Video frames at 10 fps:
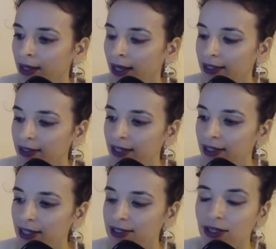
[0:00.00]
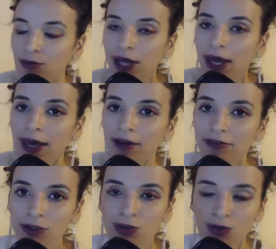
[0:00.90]
And then let's see, we have
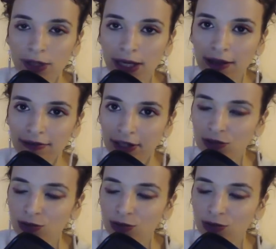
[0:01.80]
the two malefics.